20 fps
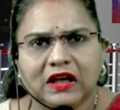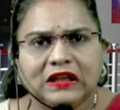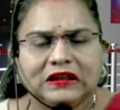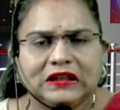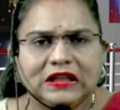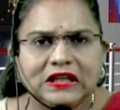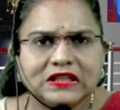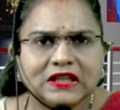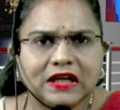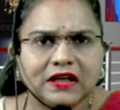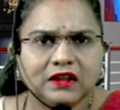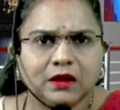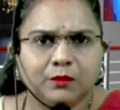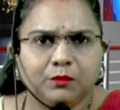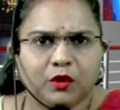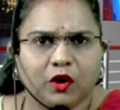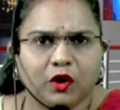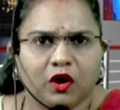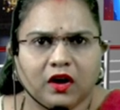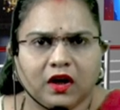These are the
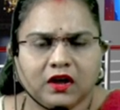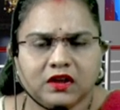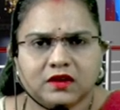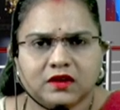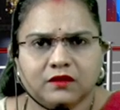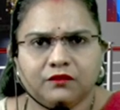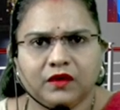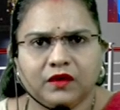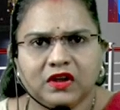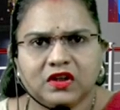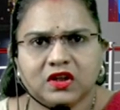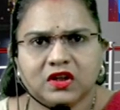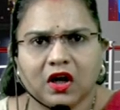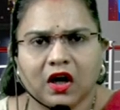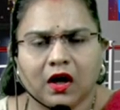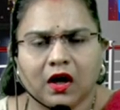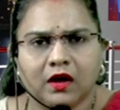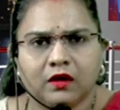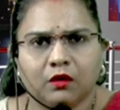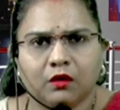products which
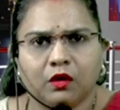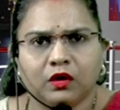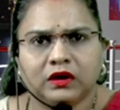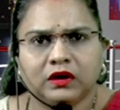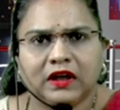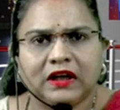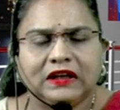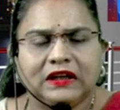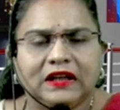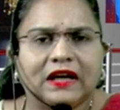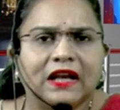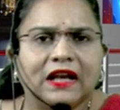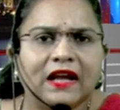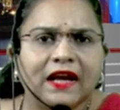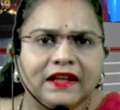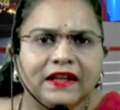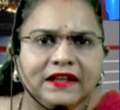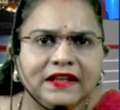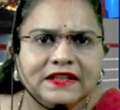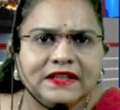are on their
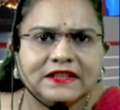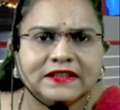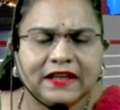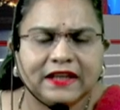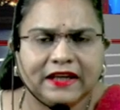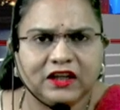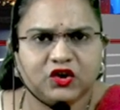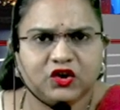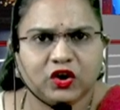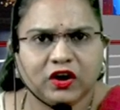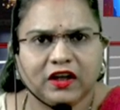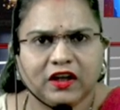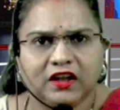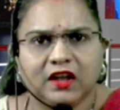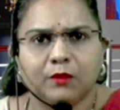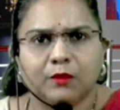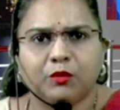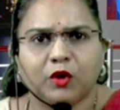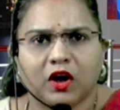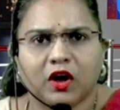declining stage in
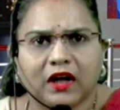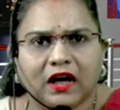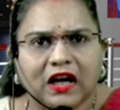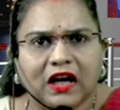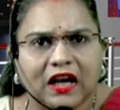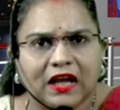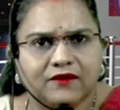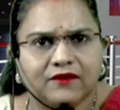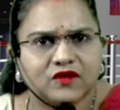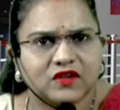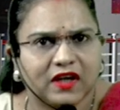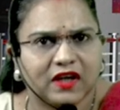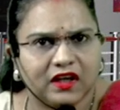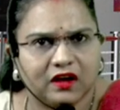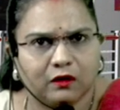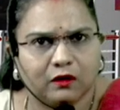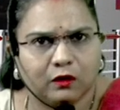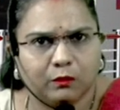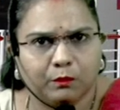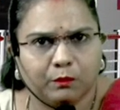their product life
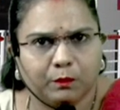cycle.